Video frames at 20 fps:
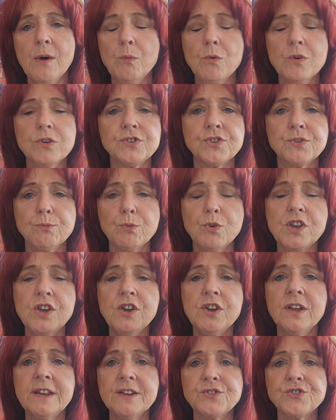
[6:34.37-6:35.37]
What are you
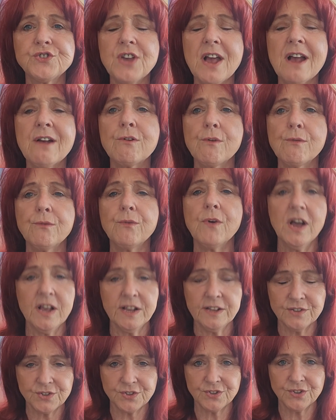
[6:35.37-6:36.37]
going to
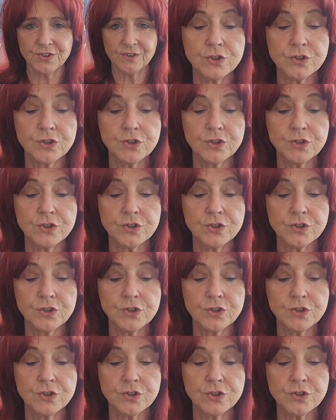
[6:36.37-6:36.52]
sacrifice?